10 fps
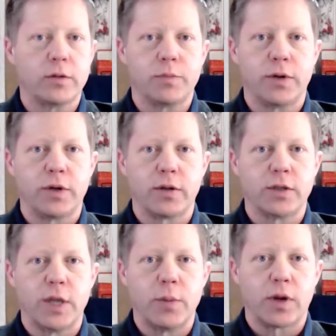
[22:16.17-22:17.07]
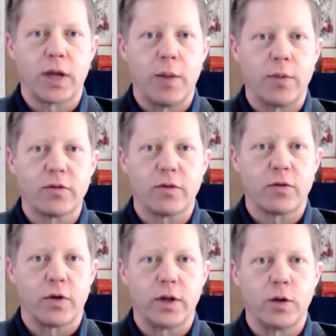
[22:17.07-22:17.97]
yes. Chamber of Commerce is
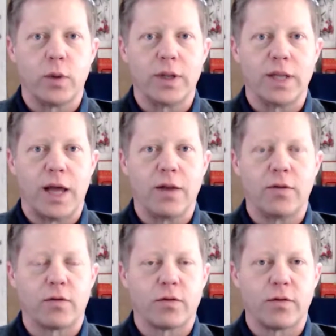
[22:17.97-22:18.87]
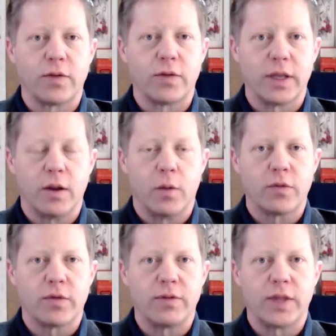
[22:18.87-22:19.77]
starting to do a lot of their stuff and get
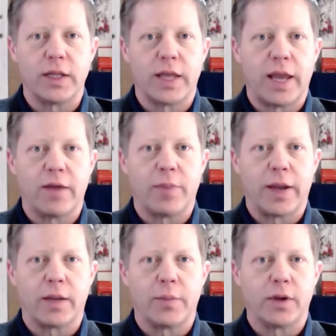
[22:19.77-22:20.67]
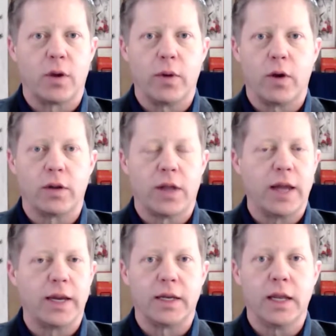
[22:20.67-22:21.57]
almost everything they have back up and going
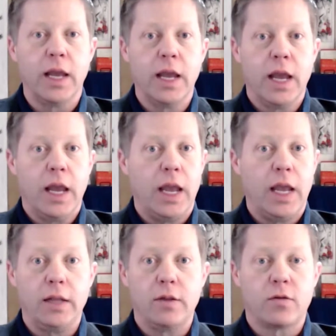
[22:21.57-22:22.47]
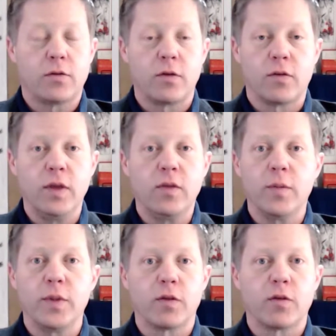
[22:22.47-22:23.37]
online. And to see some
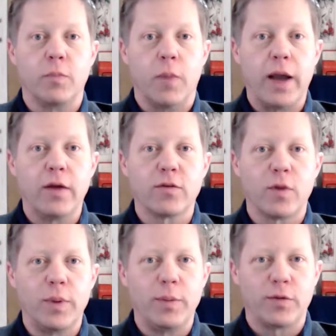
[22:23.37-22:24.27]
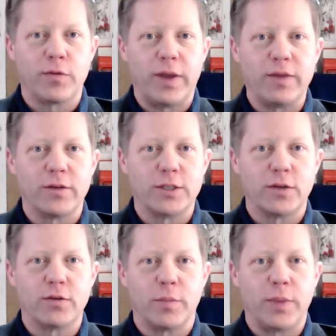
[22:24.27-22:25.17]
of the smiles on people's faces
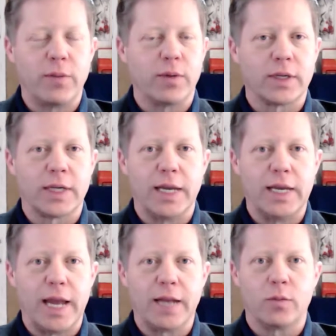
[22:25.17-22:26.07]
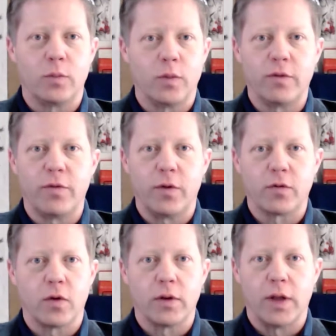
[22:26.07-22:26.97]
just to be able to connect with folks
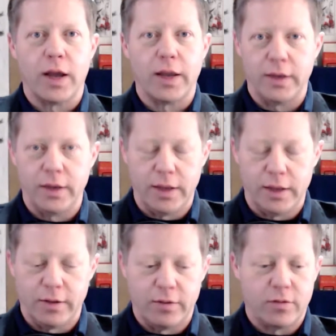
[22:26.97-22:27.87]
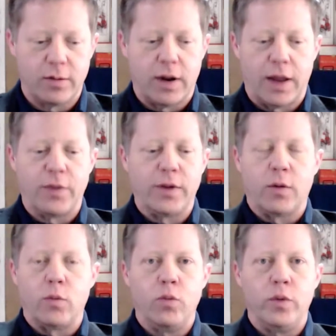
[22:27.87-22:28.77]
online is i think a
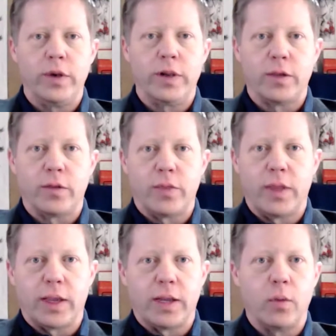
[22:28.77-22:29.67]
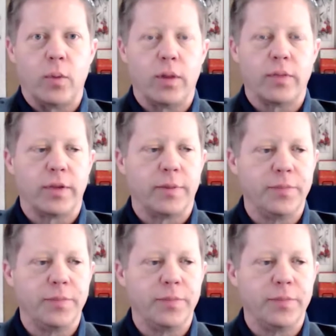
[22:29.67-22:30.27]
really good thing i know all the